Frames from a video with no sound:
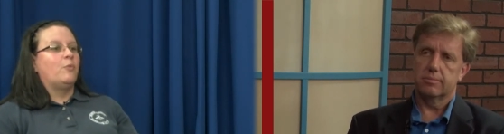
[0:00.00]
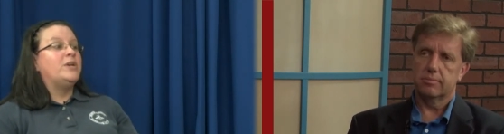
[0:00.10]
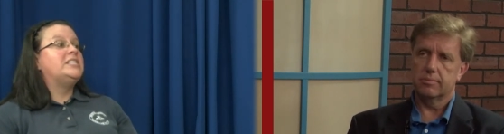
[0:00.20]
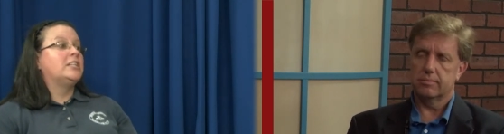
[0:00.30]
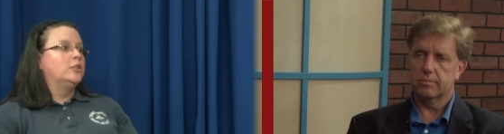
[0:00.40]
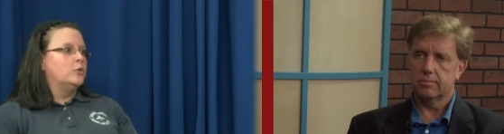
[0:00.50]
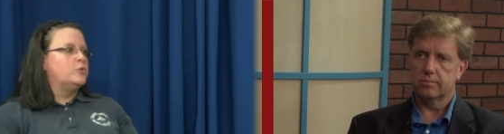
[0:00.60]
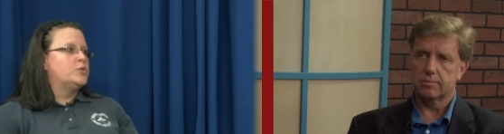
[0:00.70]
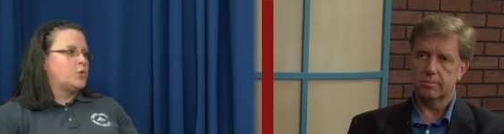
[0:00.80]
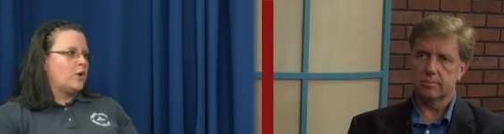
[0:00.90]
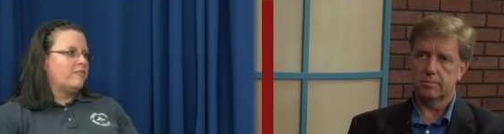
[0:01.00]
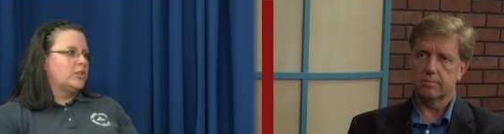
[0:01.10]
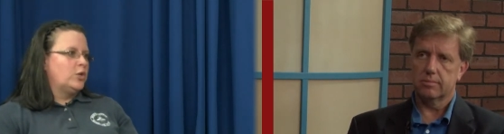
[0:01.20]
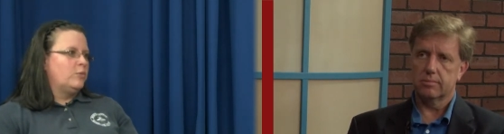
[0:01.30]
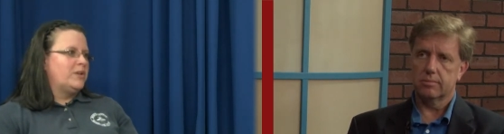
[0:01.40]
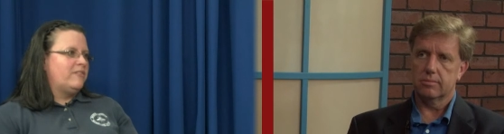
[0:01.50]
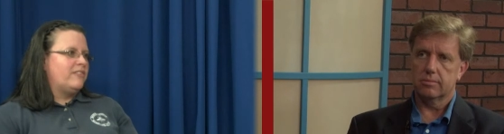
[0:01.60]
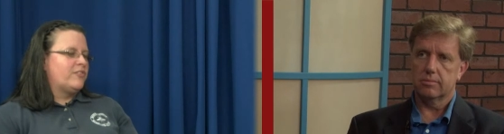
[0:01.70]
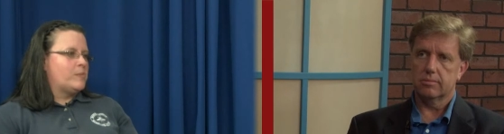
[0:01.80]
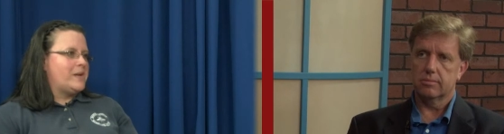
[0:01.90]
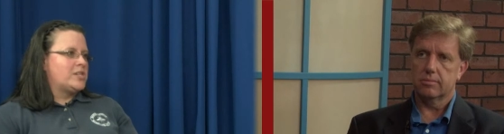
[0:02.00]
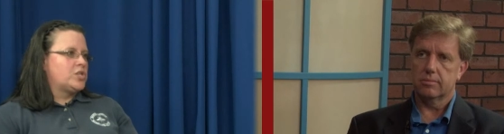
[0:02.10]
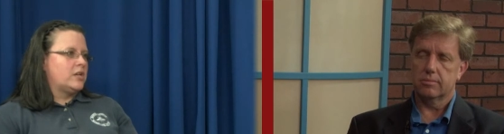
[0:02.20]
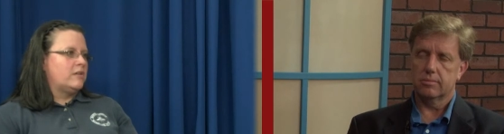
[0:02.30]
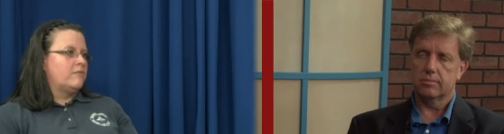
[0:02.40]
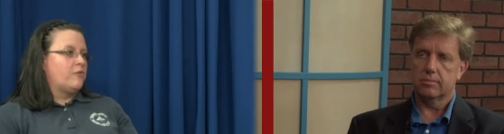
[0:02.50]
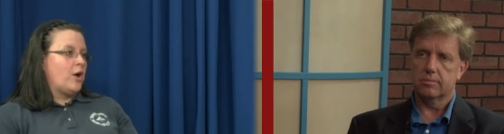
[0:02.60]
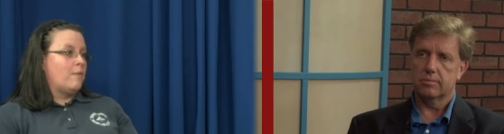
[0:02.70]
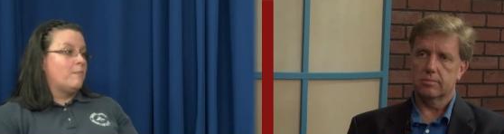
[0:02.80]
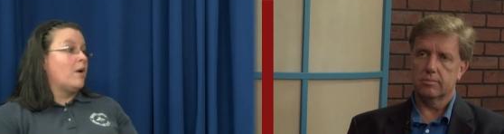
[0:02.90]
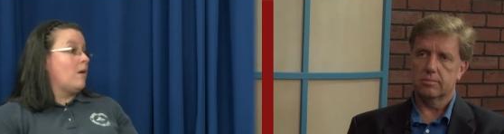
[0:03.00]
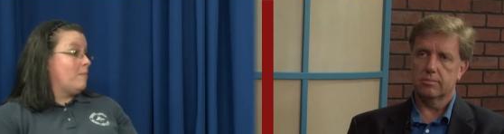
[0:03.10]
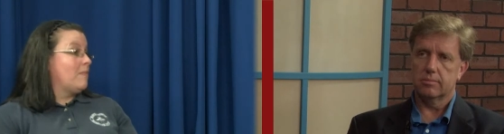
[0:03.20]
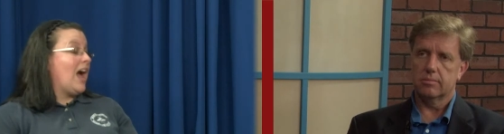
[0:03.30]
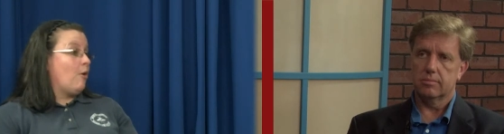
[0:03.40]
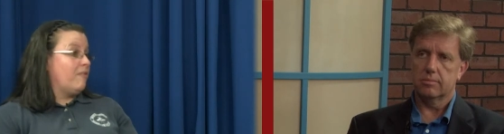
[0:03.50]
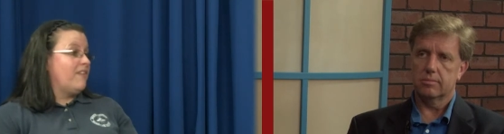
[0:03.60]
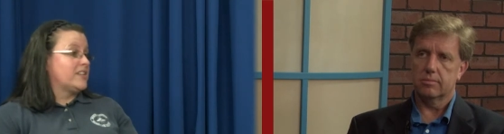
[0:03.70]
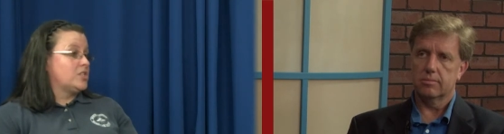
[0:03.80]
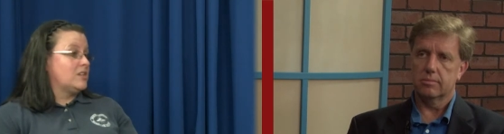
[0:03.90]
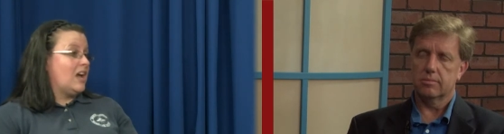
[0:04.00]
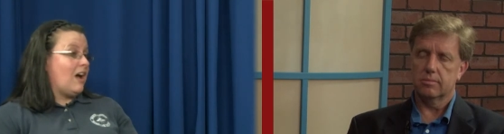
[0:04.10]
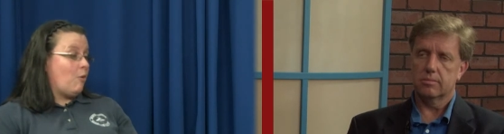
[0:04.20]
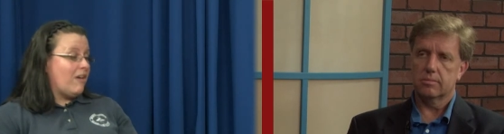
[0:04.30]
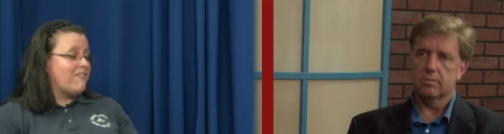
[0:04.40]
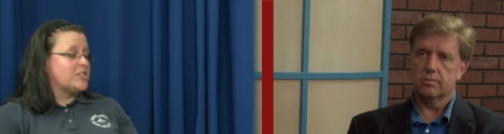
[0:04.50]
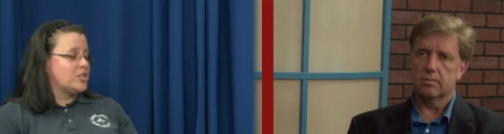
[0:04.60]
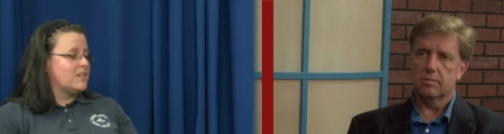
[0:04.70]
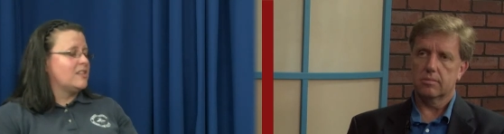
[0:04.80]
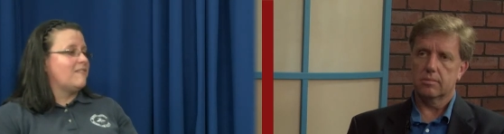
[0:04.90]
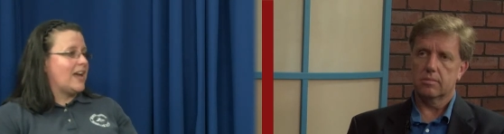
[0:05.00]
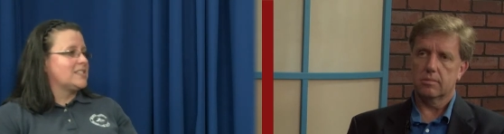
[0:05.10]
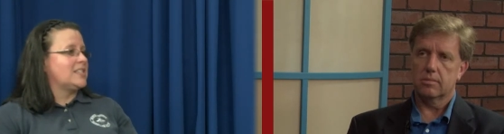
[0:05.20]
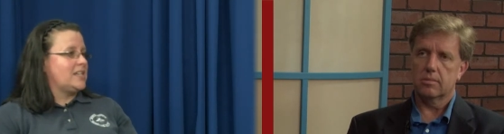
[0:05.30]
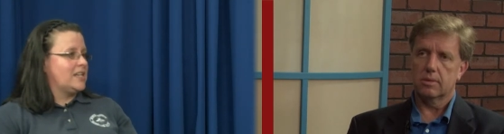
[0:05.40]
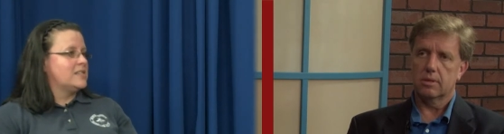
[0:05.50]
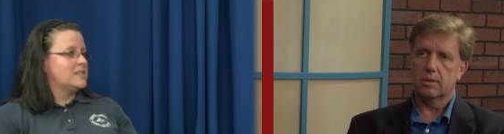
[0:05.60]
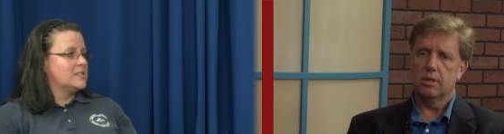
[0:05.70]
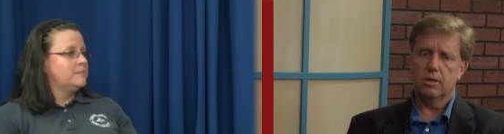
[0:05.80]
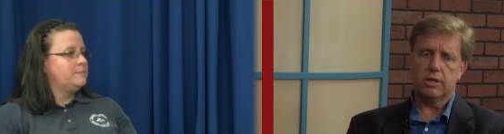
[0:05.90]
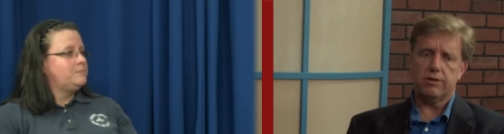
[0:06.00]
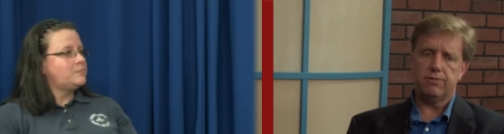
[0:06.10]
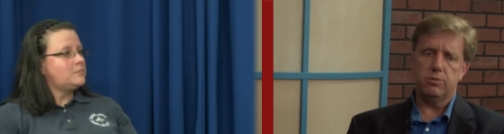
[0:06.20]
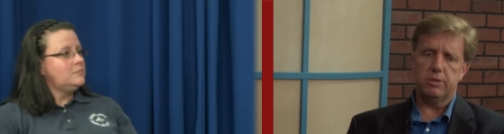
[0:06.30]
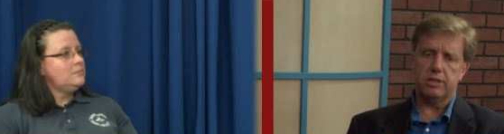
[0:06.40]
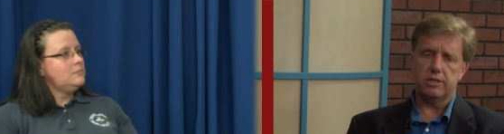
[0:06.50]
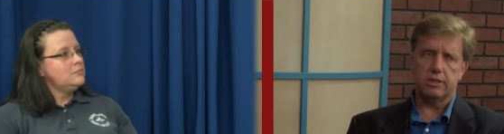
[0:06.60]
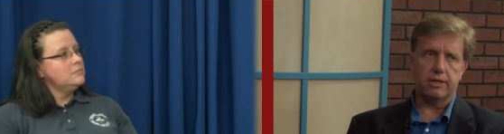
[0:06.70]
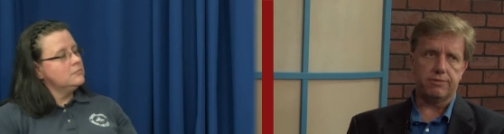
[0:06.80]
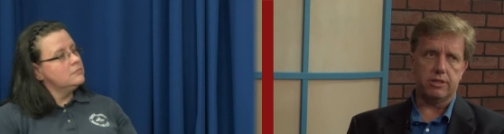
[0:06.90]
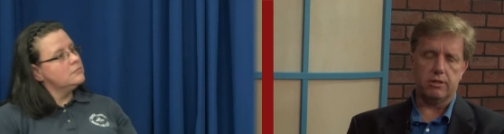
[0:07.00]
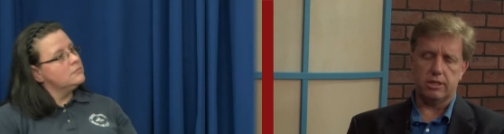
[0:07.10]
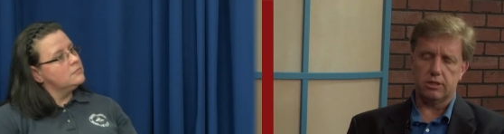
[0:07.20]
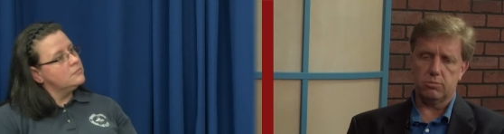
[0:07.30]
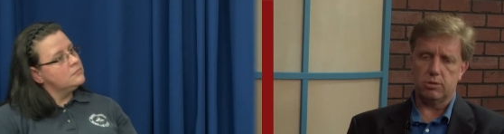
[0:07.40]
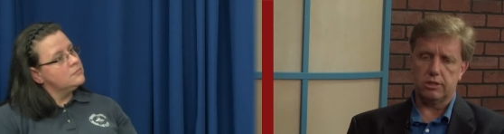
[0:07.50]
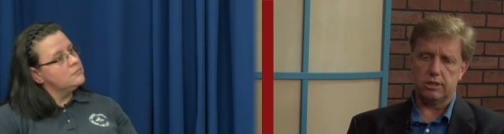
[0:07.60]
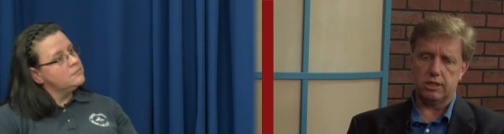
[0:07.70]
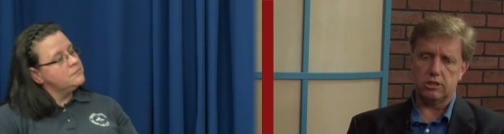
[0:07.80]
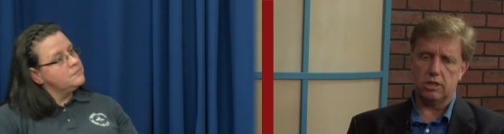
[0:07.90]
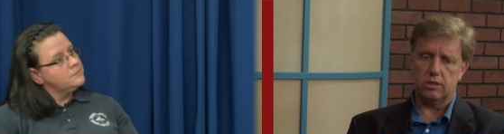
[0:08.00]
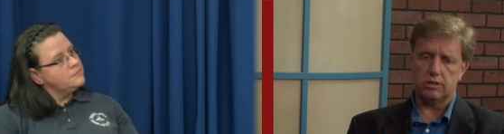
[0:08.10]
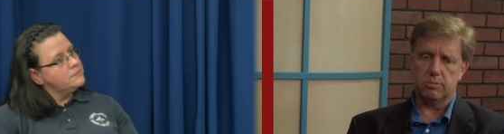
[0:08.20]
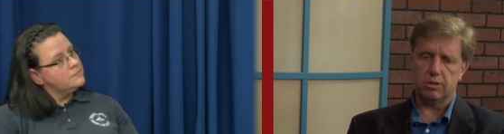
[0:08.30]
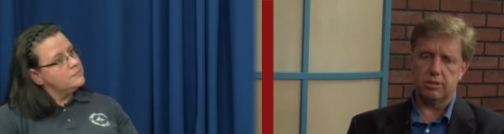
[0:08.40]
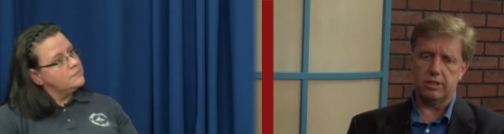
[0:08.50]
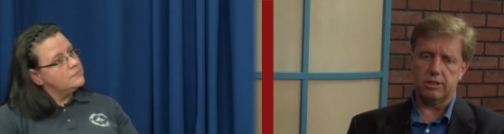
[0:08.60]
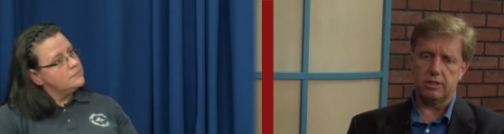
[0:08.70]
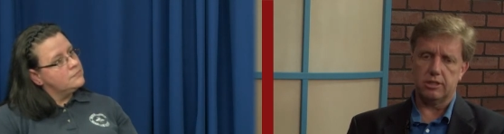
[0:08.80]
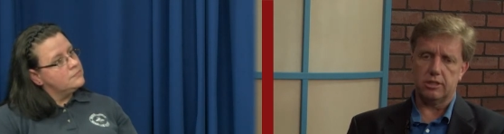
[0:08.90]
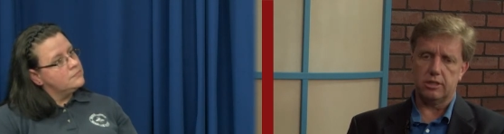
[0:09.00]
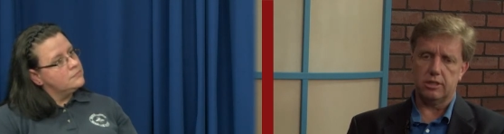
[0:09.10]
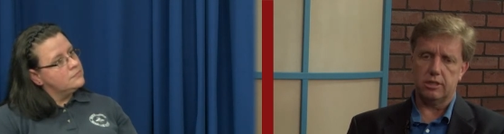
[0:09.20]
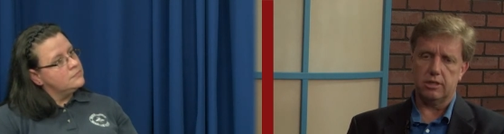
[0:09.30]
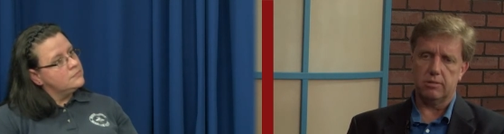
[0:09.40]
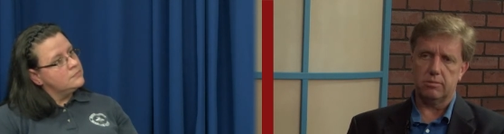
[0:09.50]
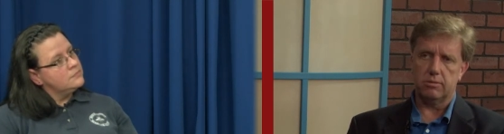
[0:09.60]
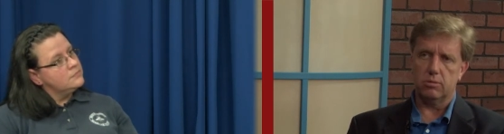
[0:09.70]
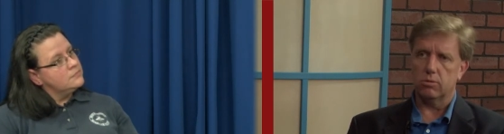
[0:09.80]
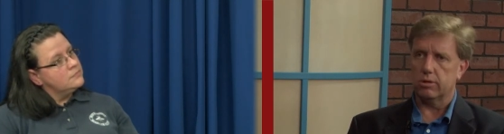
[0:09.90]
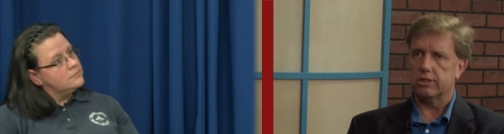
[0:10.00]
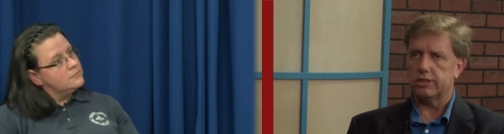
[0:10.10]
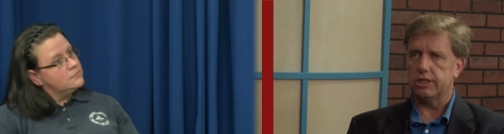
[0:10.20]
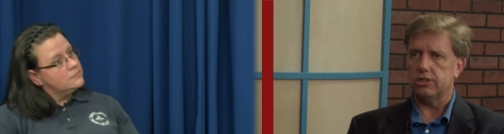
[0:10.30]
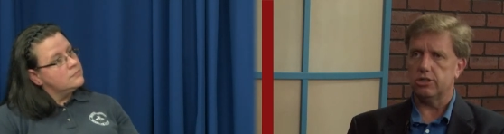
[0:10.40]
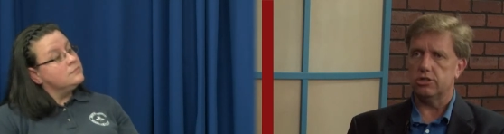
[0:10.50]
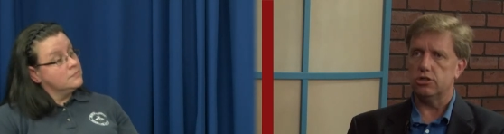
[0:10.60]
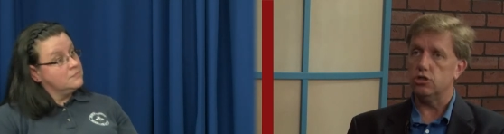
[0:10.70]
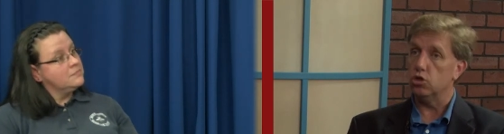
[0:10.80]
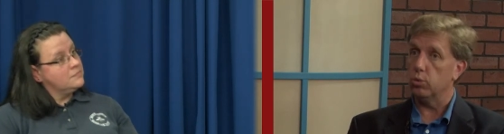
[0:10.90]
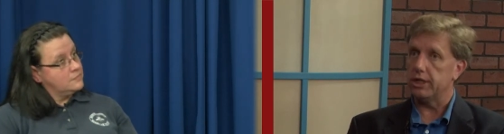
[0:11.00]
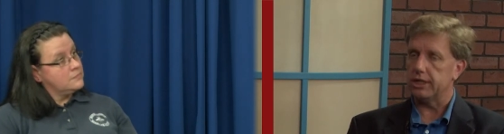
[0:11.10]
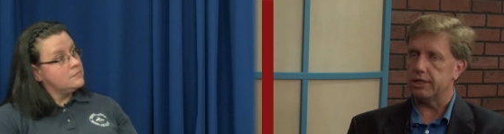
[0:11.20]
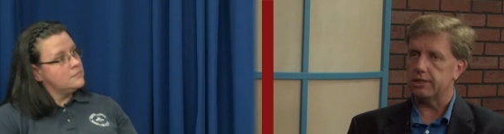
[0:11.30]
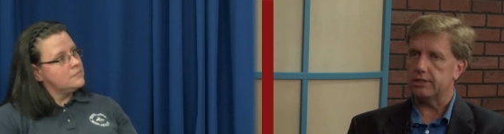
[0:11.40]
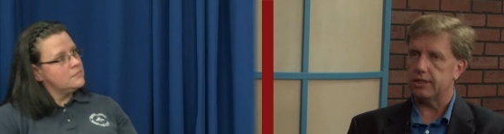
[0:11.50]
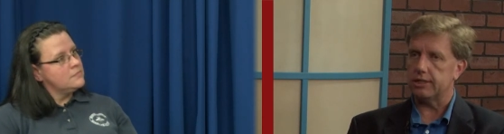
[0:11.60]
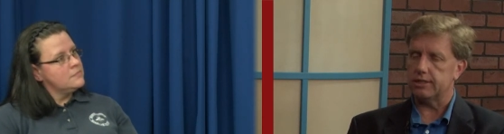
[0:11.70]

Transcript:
Speaker 1: we did lose sort of a little bit of information from um, how, effe- how efficient the vaccine is.
Speaker 2: Got a few minutes left here, and I just want to touch on some of the things that the uh, your organization is doing in a sense